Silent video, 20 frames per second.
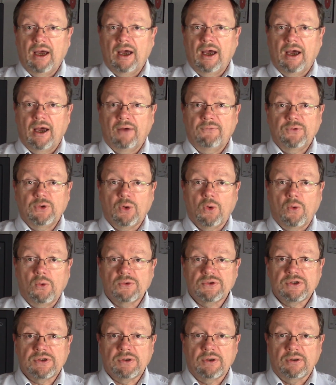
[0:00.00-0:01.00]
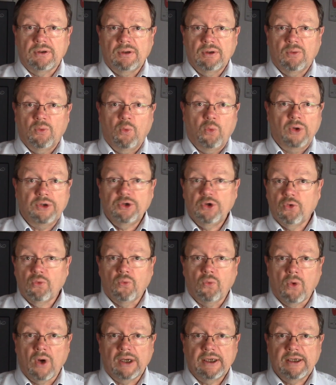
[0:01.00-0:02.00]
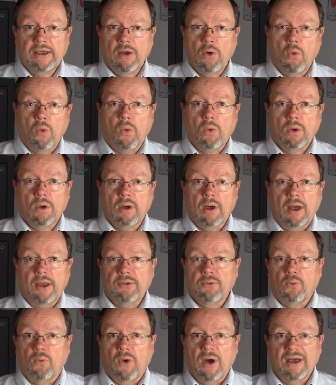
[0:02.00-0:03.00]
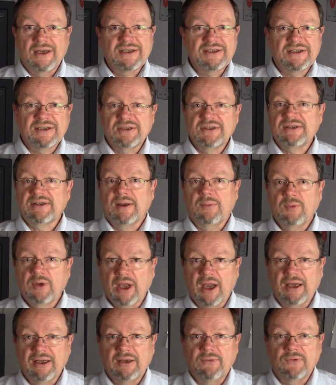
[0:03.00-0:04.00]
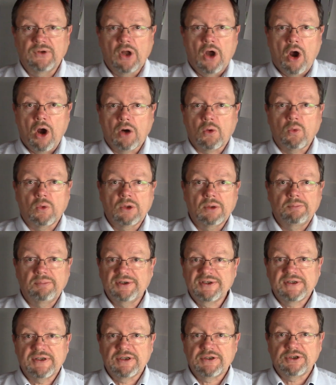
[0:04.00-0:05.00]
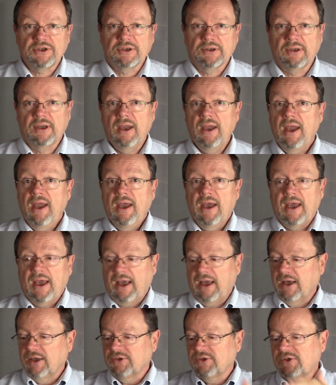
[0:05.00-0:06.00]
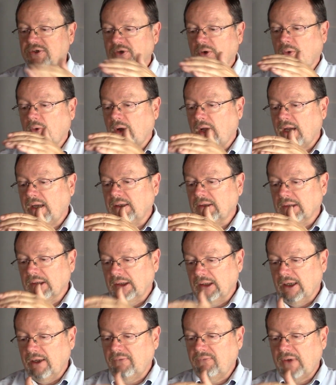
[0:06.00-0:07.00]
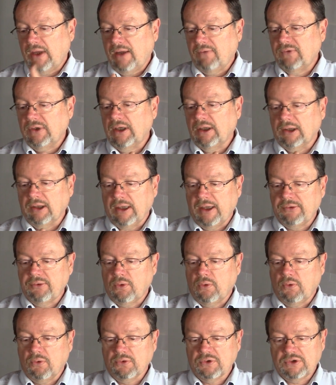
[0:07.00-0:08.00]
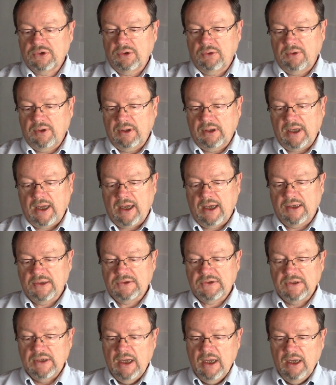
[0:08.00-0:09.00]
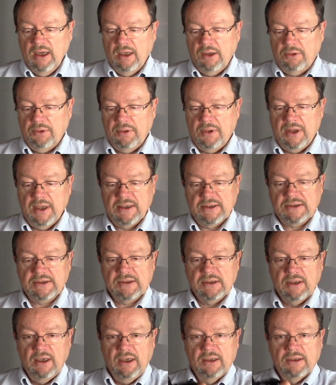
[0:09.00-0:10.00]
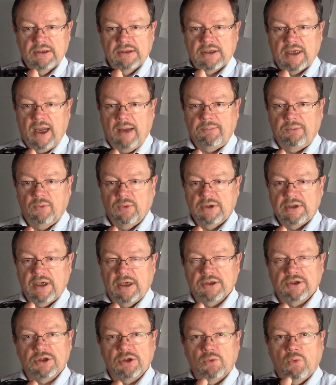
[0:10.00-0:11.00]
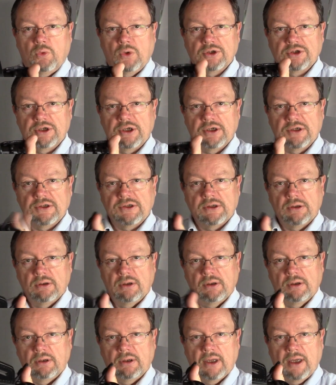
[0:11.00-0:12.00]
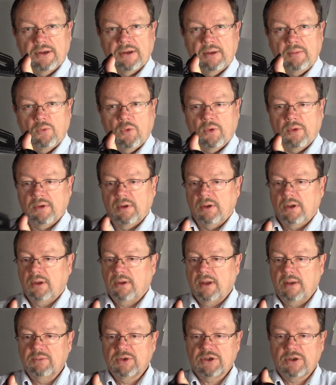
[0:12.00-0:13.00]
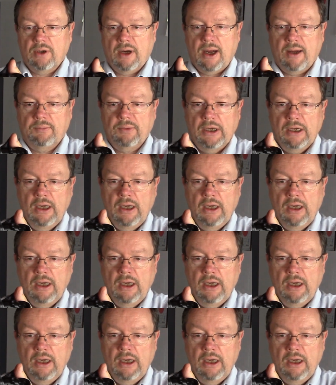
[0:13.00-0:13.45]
of your holster when you're running or otherwise in some kind of an awkward position. And so I love having a leather holster that has this type of retention, which is nothing more than a thumb strap,